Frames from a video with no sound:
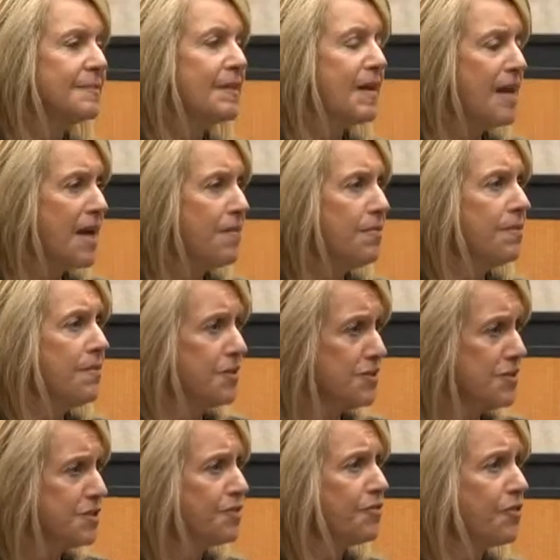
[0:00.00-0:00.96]
And
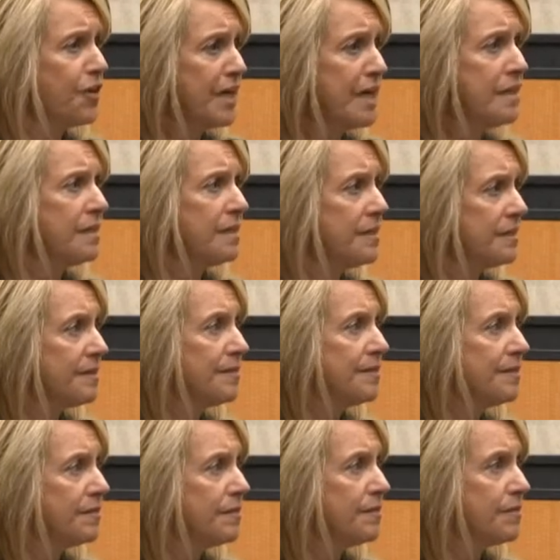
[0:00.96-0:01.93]
this is free?
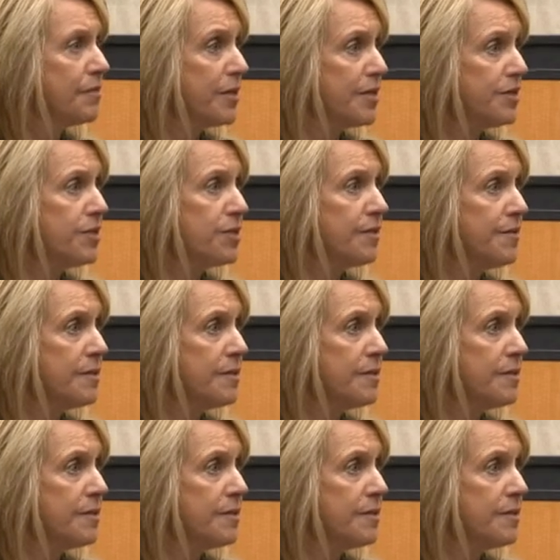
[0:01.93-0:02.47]
Free service?